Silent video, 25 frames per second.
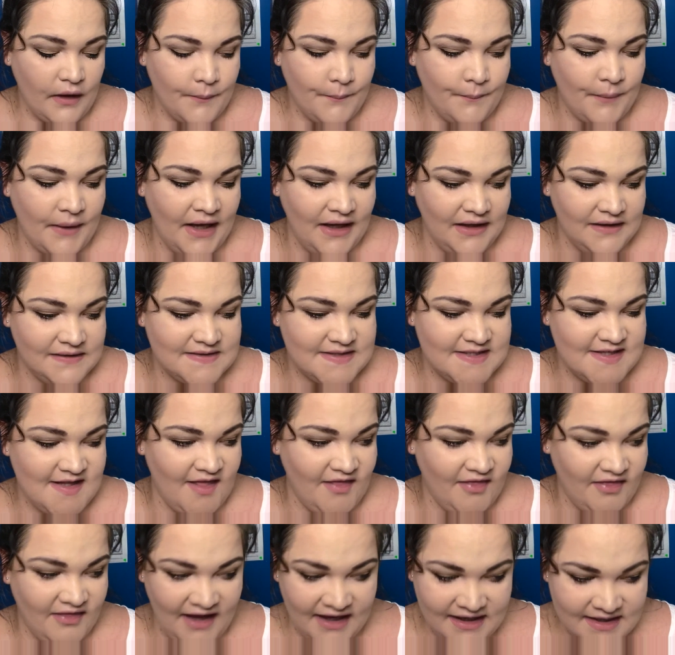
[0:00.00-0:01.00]
But
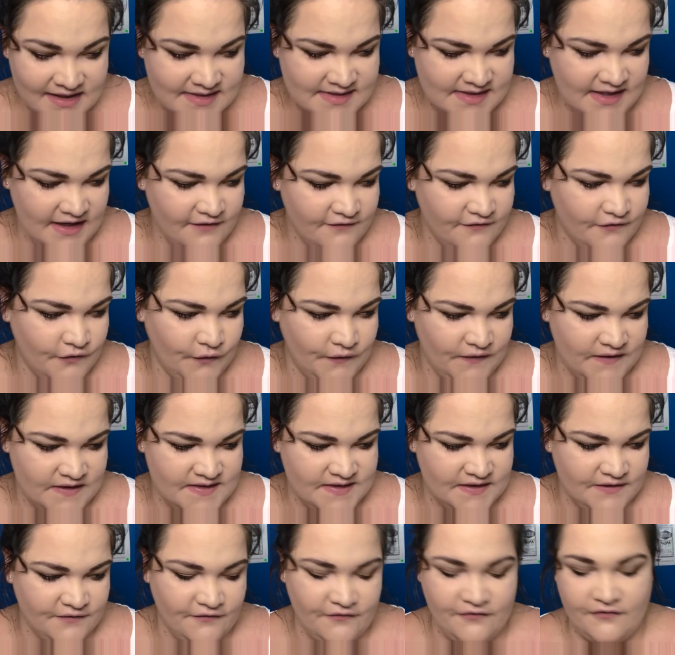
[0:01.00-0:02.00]
that is it for
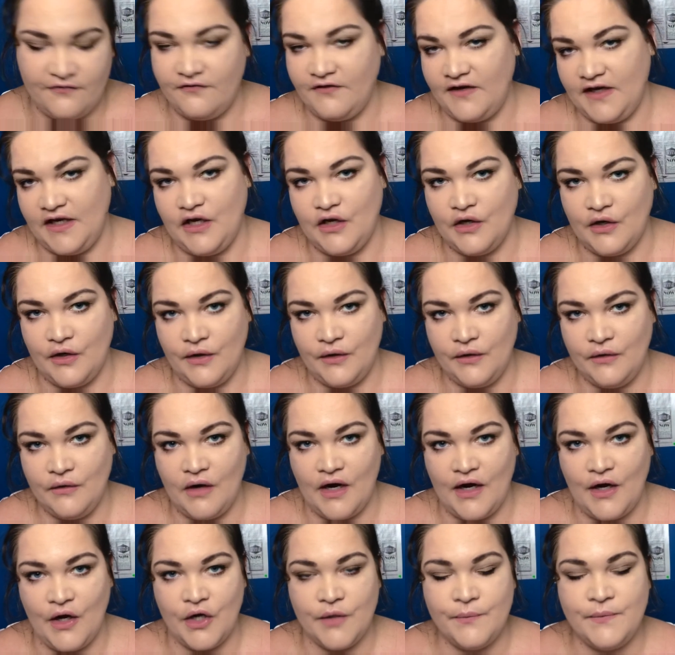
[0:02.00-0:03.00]
this video.
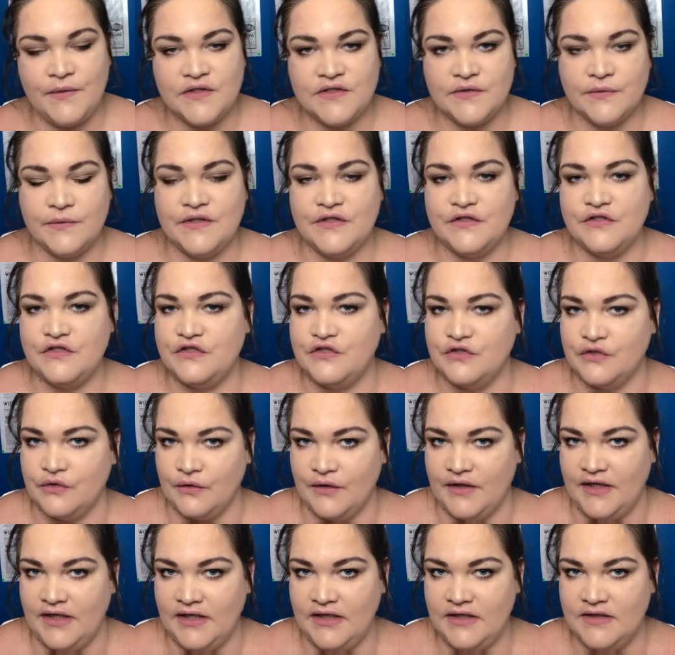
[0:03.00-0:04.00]
I hope you do
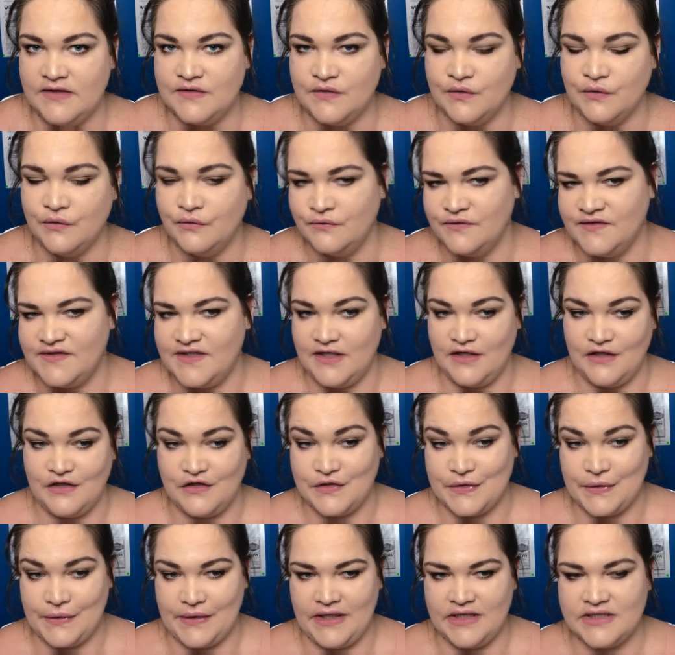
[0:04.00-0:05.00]
enjoy it. did
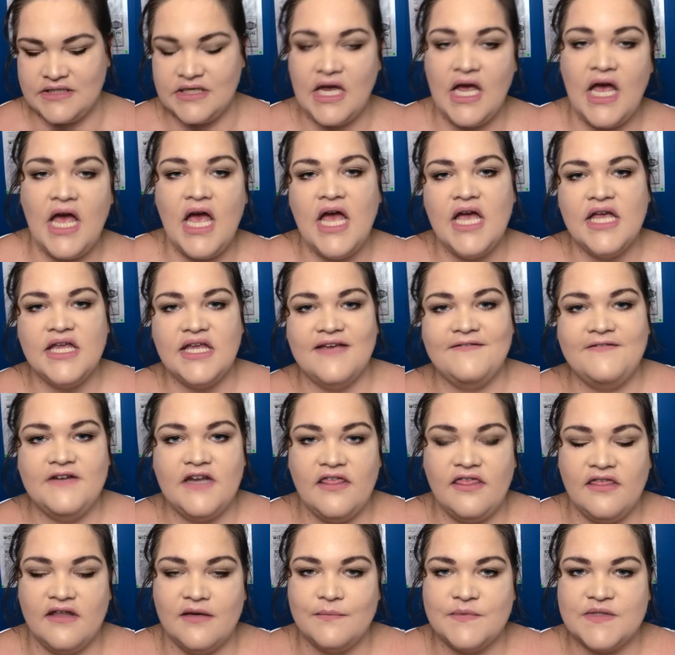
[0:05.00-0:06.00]
enjoy it. Give it a
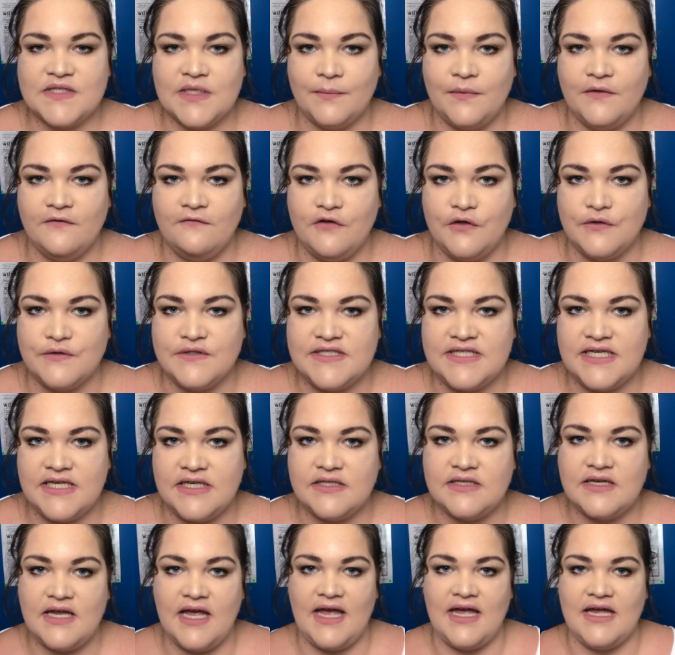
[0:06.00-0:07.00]
thumbs up if you
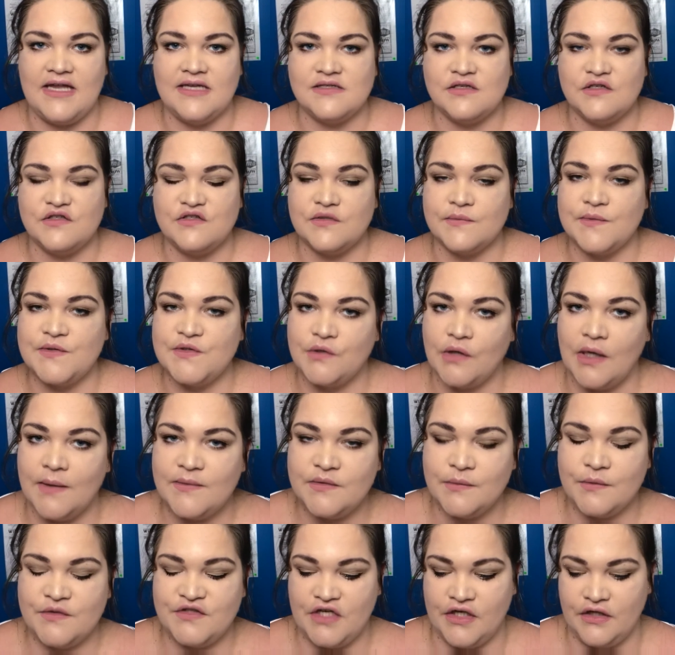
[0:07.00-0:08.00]
did, and subscribe
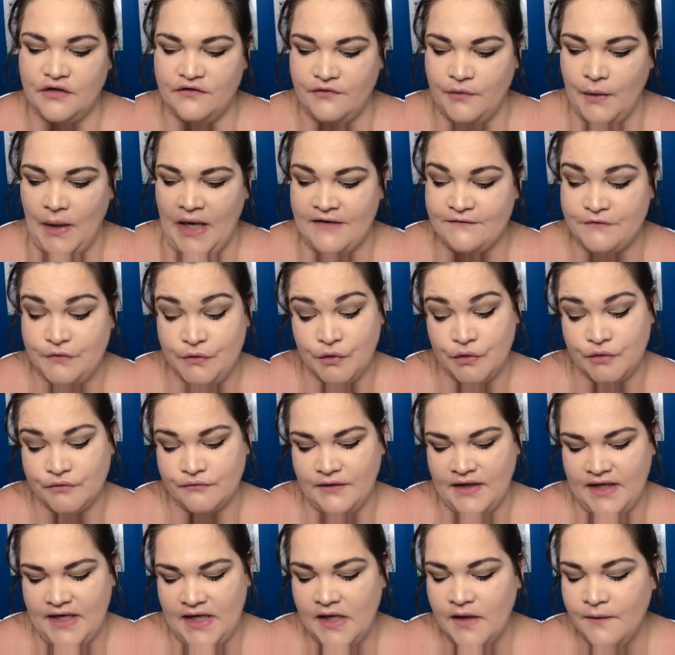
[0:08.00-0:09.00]
to my channel if you have not
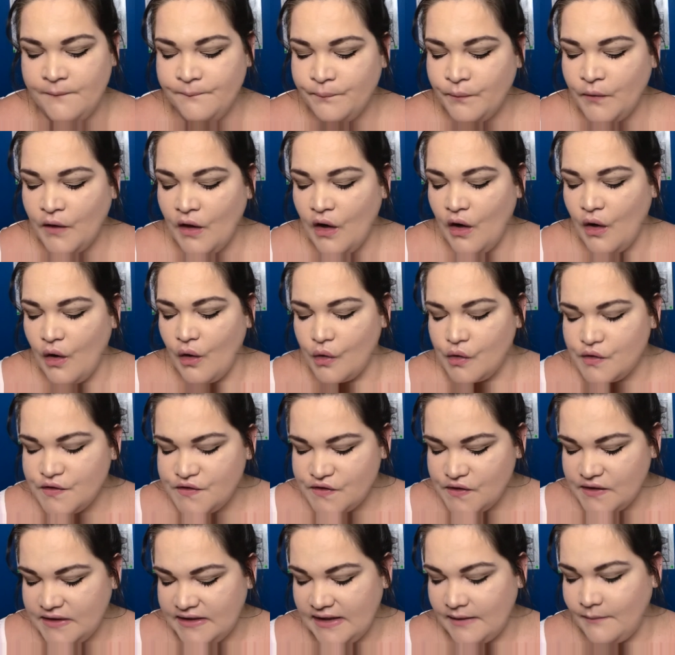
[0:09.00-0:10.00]
already.
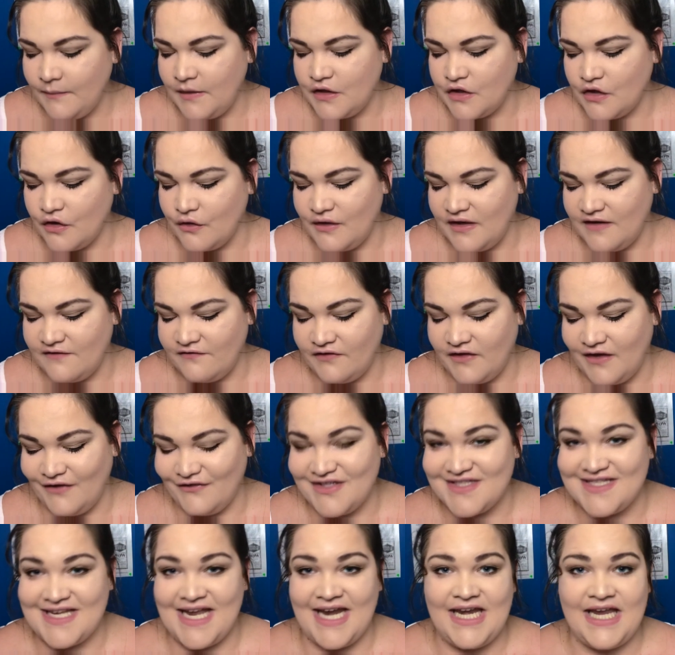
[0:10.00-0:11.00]
Also, let me know if there
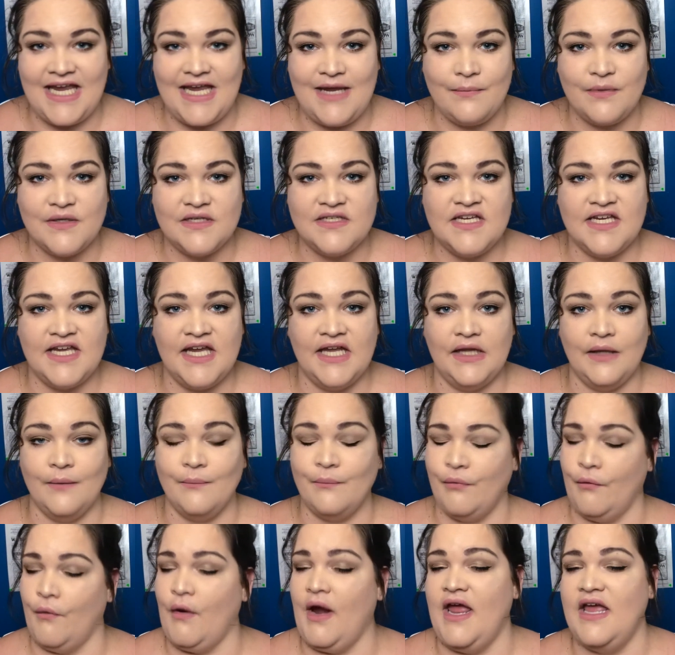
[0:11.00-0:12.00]
is any particular
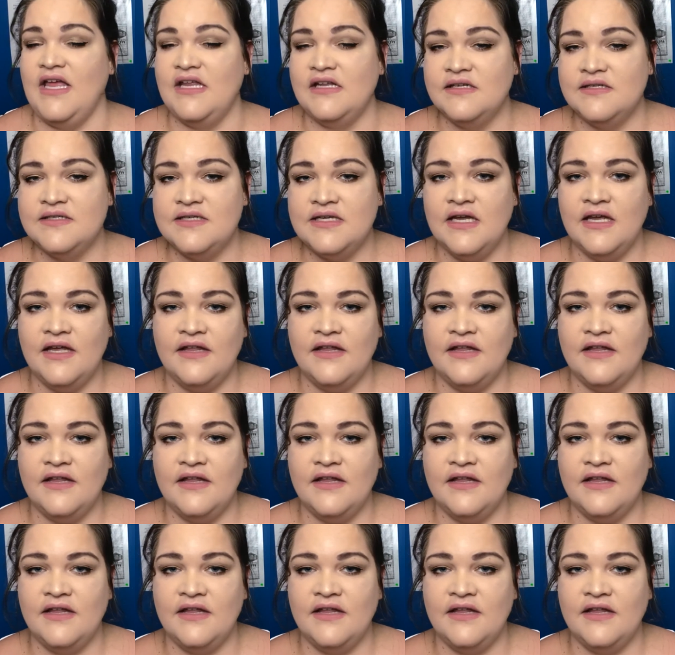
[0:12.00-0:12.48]
brand